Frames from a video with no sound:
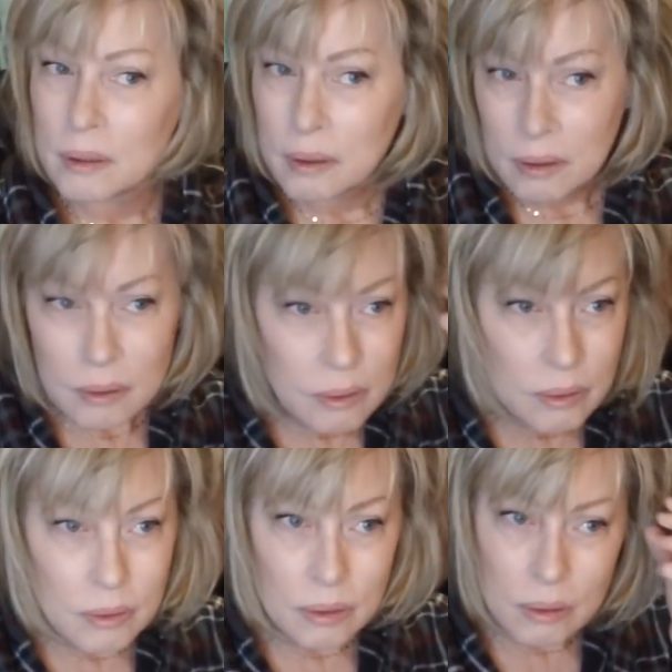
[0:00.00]

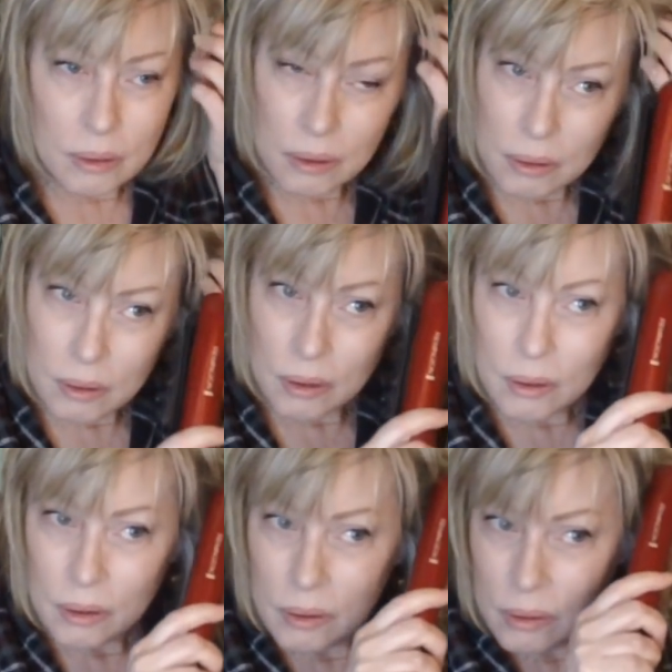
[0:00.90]

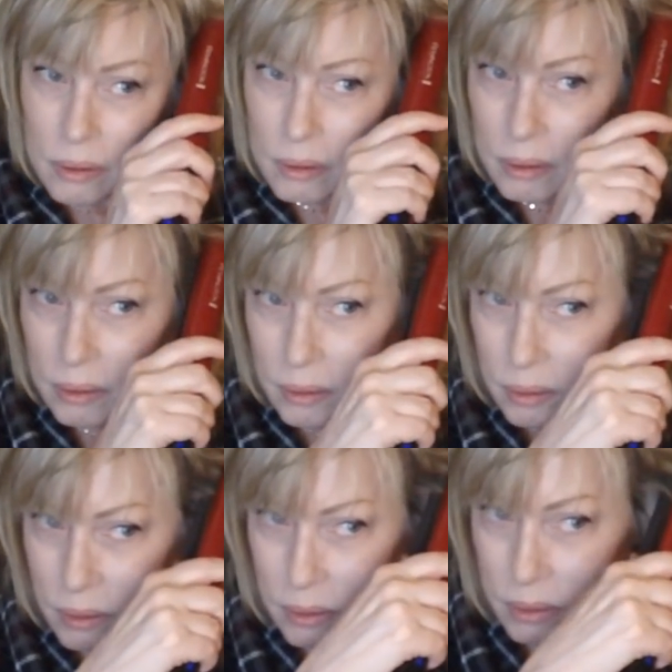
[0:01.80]

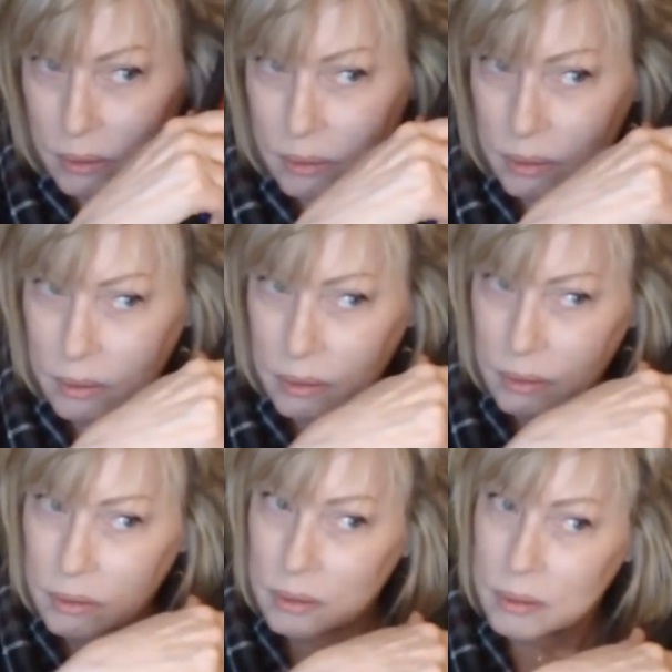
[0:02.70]

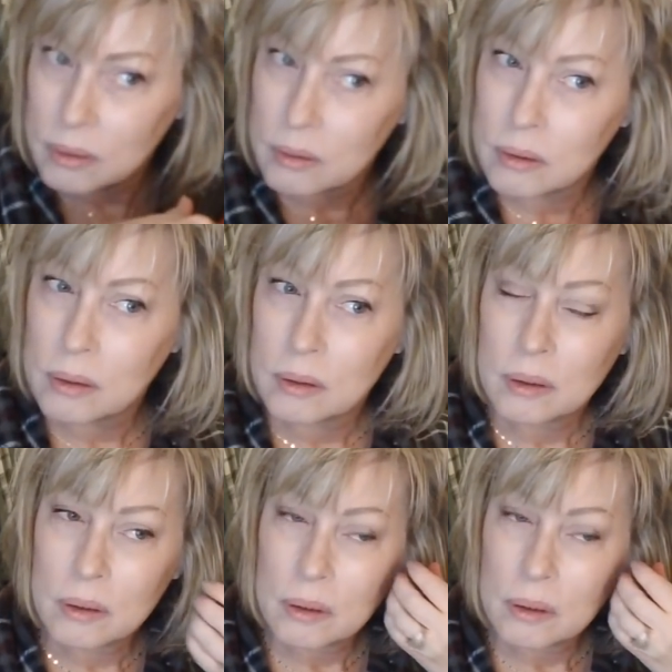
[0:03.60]
(no one is talking)